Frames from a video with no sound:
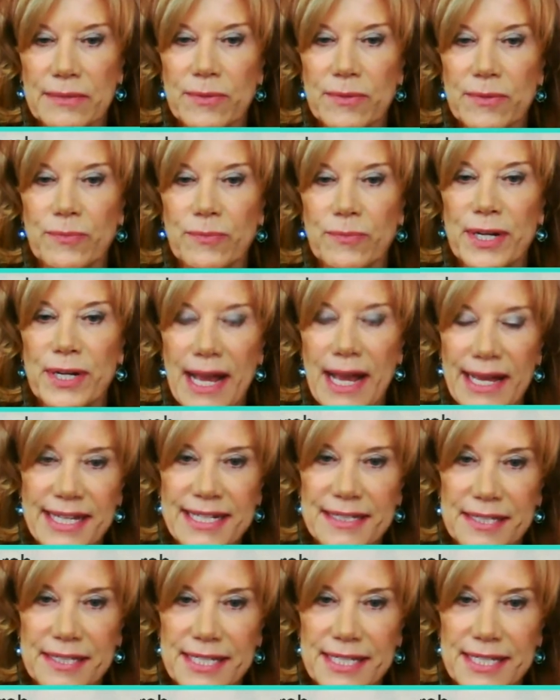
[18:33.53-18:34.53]
what I
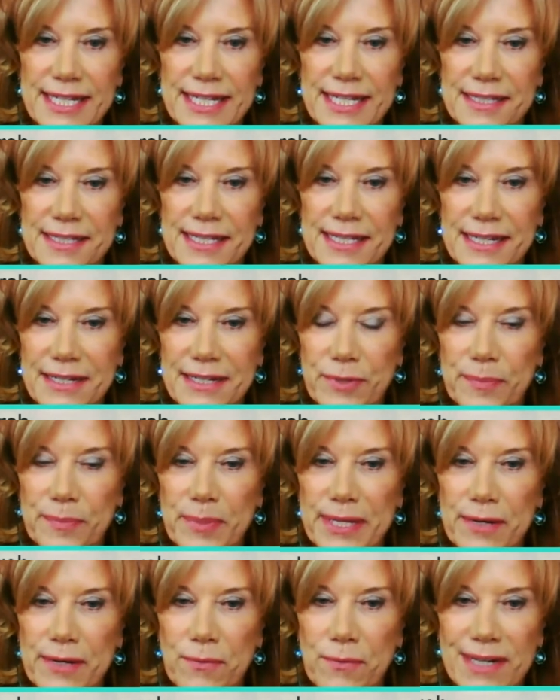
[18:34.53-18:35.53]
can see is that it would
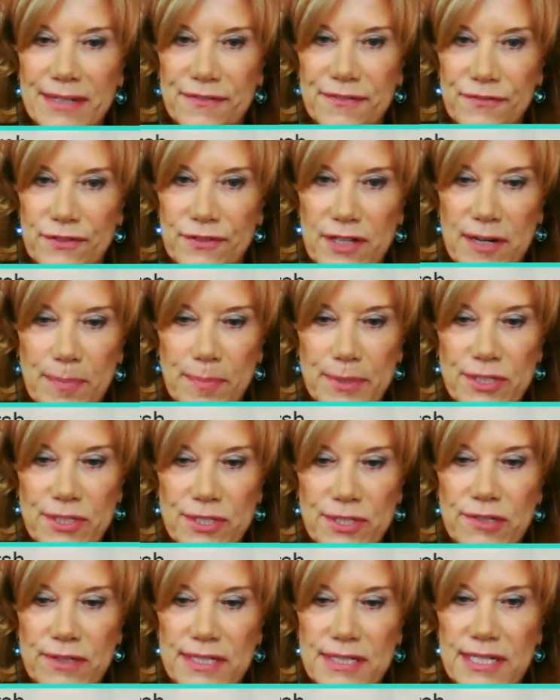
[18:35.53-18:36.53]
be a wonderful
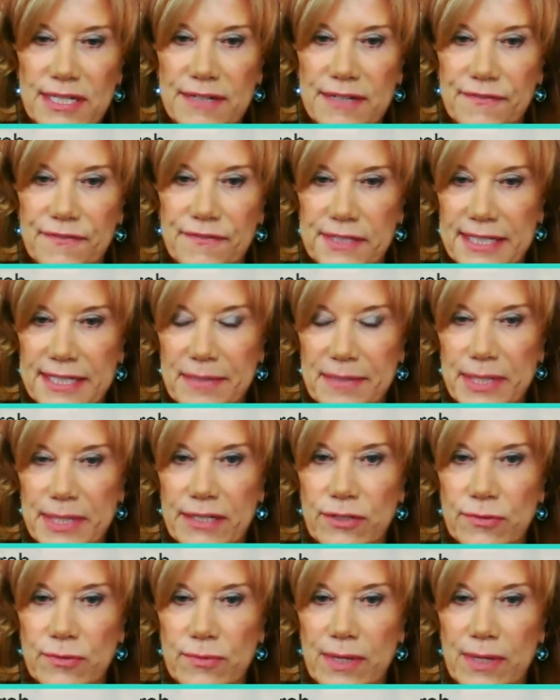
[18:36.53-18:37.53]
opportunity for somebody
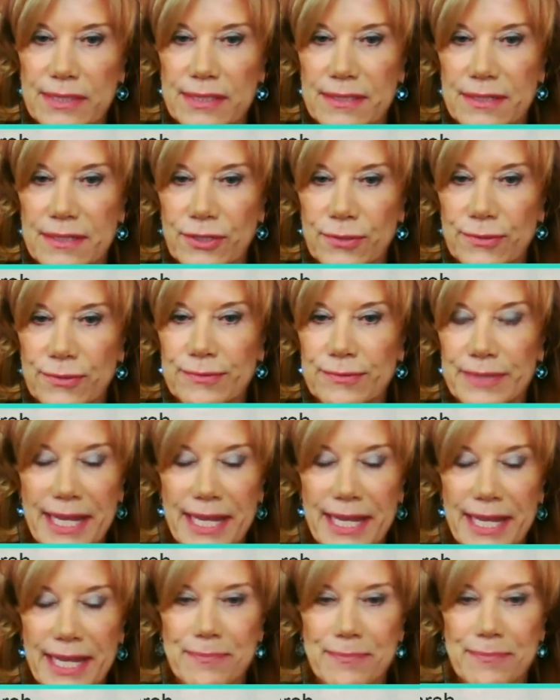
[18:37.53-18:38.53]
who
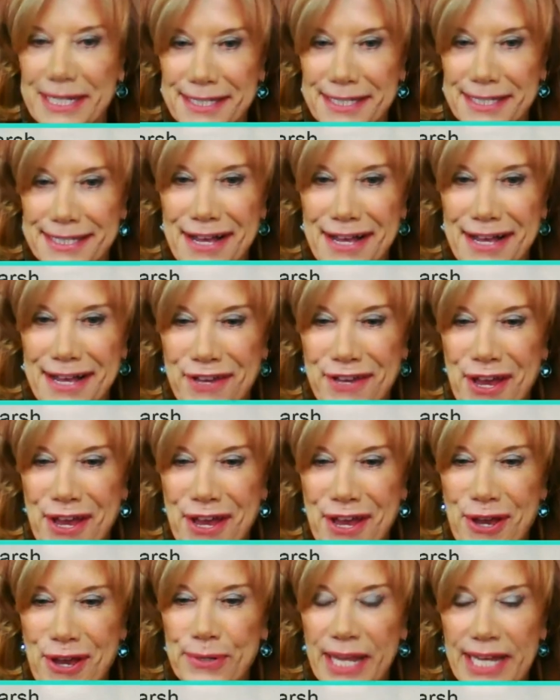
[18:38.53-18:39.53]
like myself,
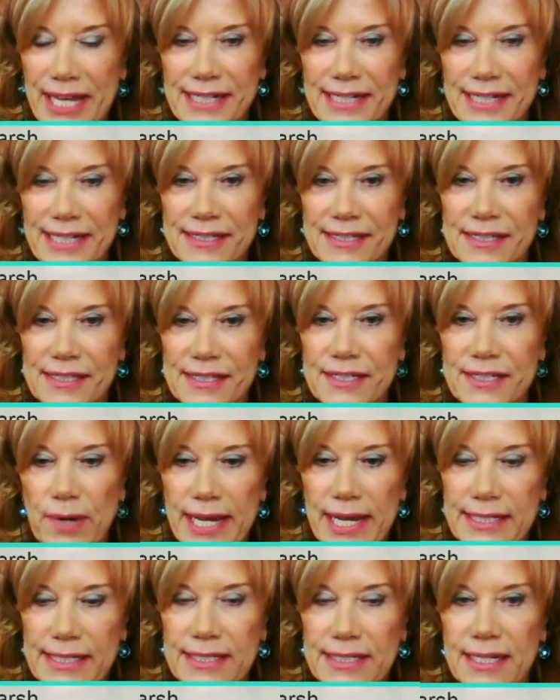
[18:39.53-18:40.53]
who likes to
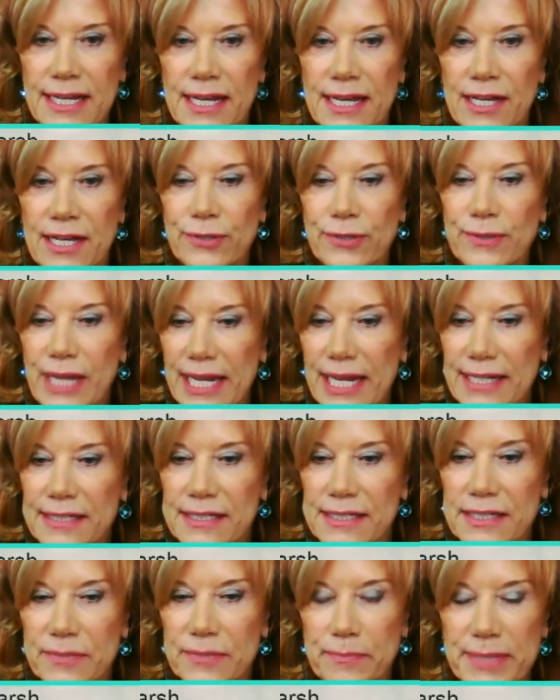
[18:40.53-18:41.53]
write, who
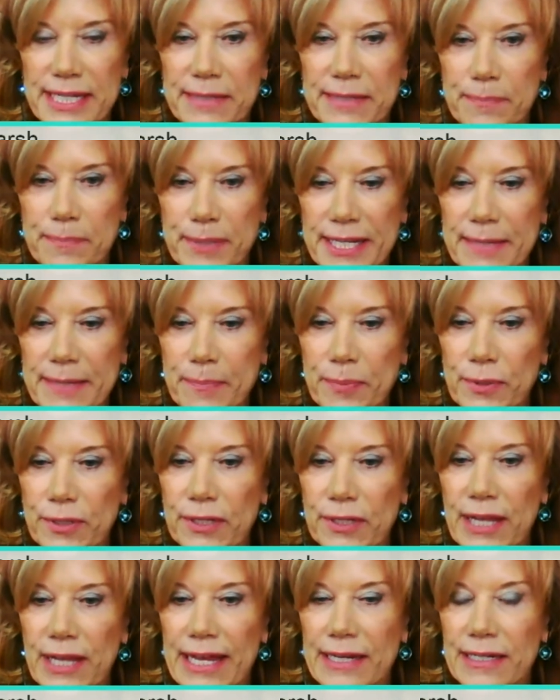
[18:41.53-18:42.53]
likes to meet
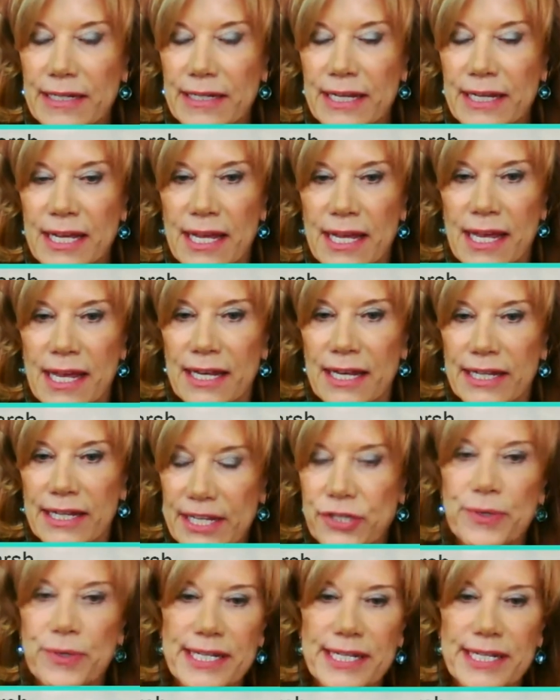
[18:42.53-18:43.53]
people, and can
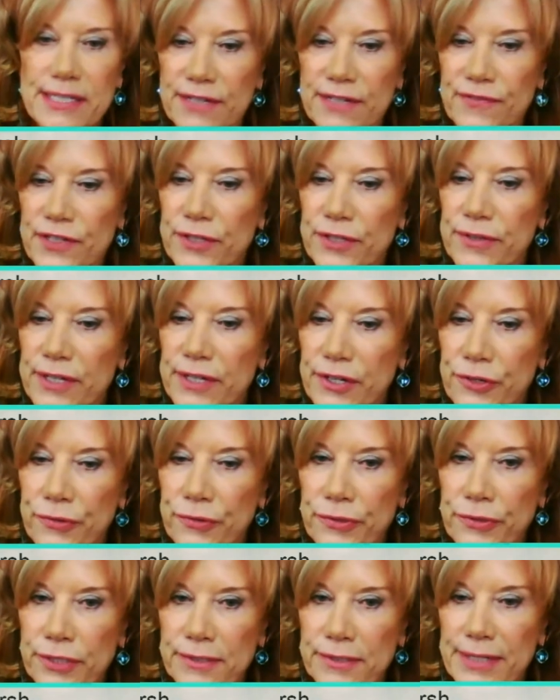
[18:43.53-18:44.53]
you interview the
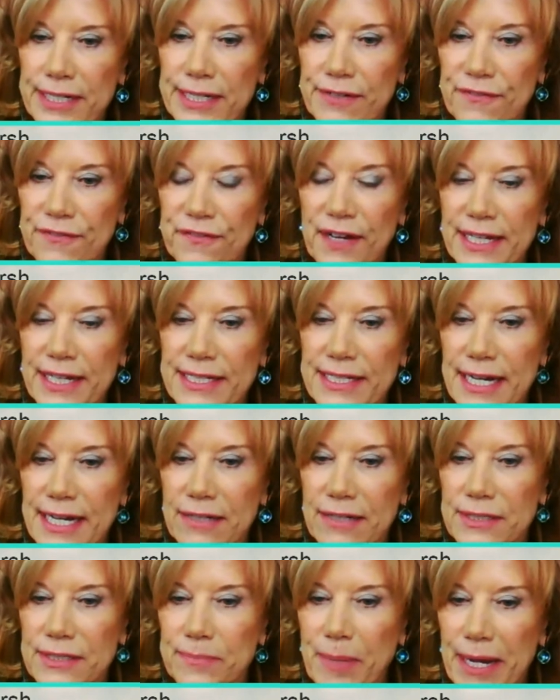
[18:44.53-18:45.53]
crew and find
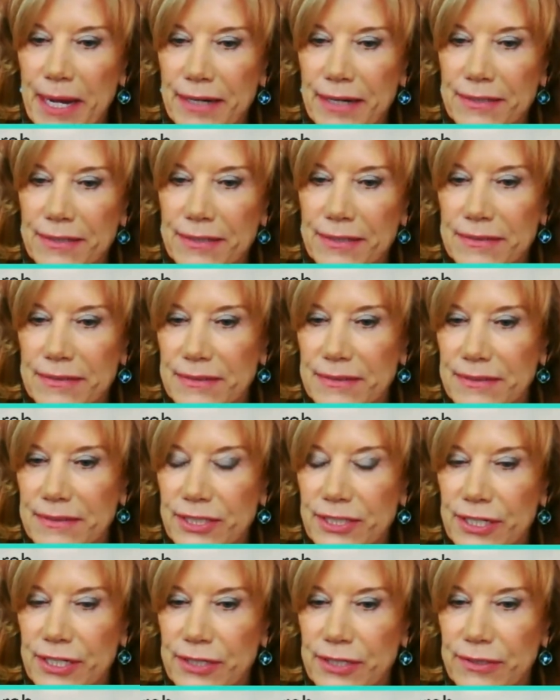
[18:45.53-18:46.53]
out about,
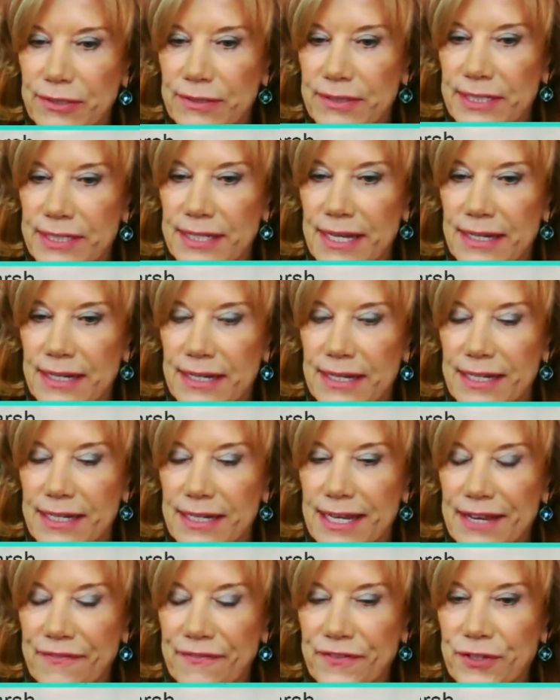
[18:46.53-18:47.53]

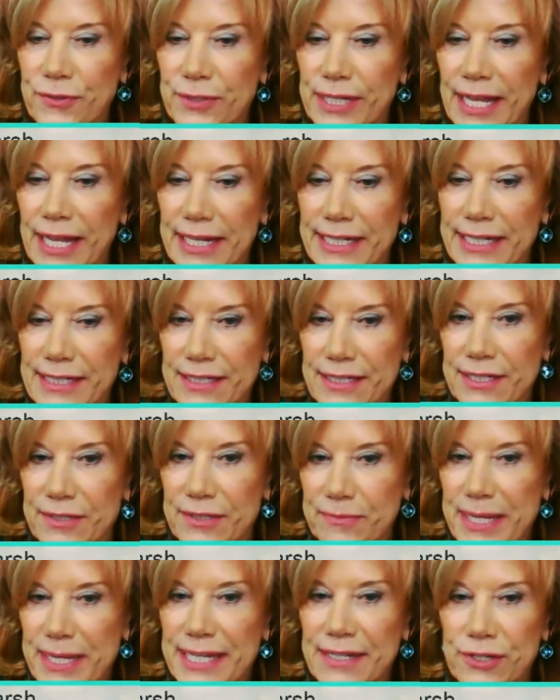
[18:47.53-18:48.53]
if you like to
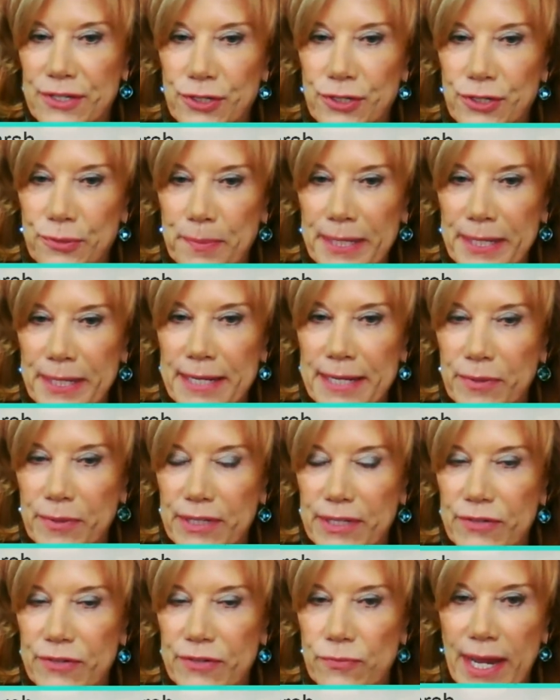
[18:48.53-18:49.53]
meet new people
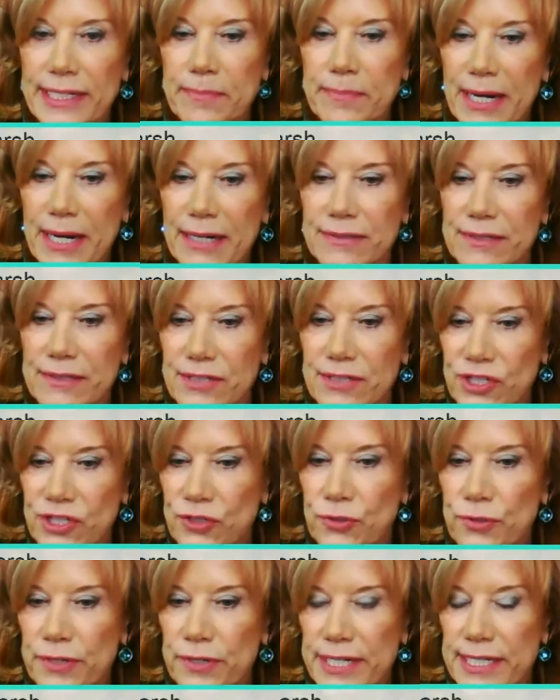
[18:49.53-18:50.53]
and write about
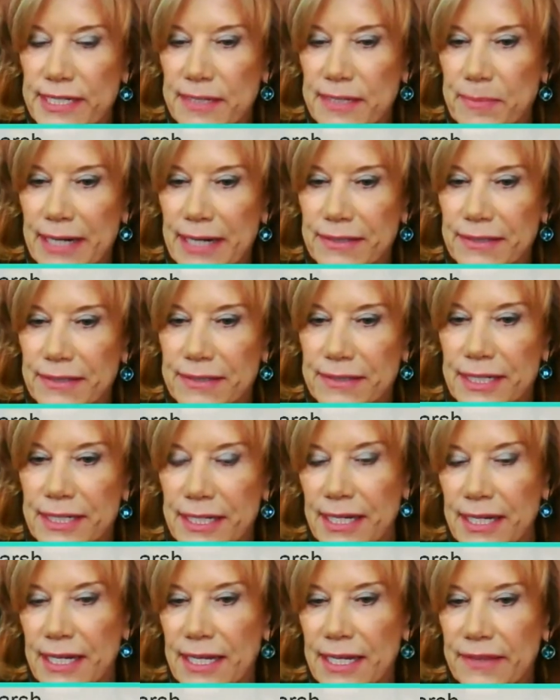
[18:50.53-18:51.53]
stories about
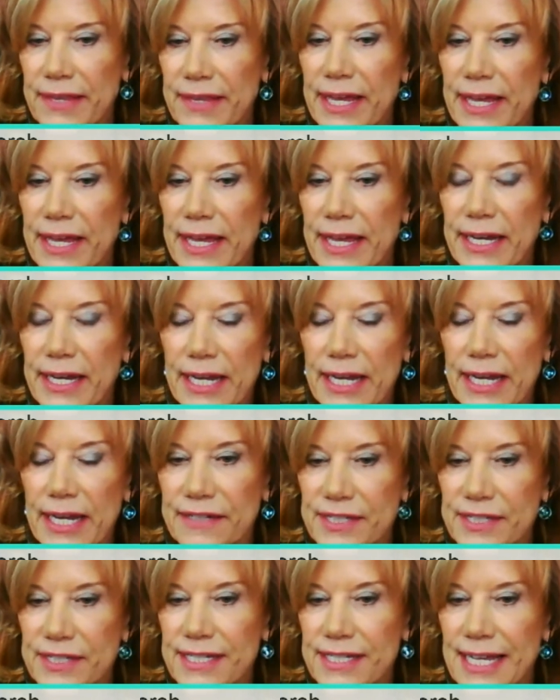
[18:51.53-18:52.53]
their
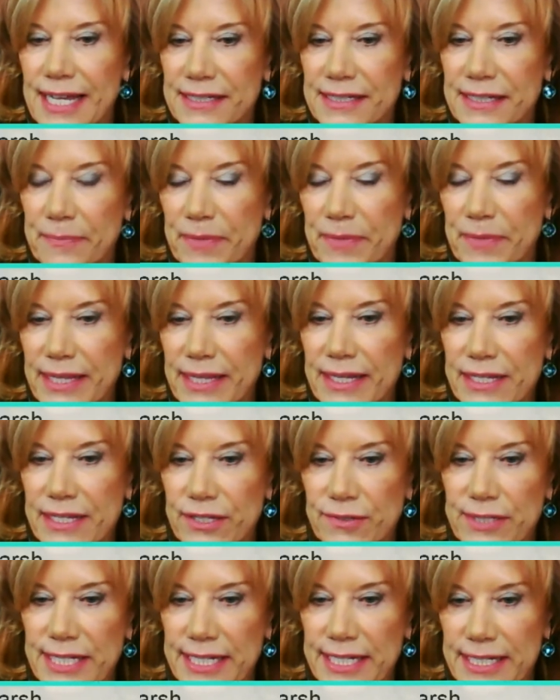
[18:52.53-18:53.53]
lives, is that something that
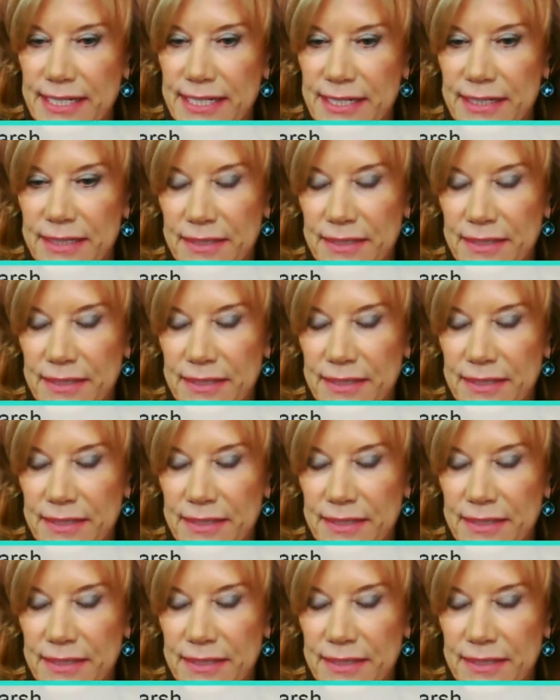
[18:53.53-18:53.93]
you did?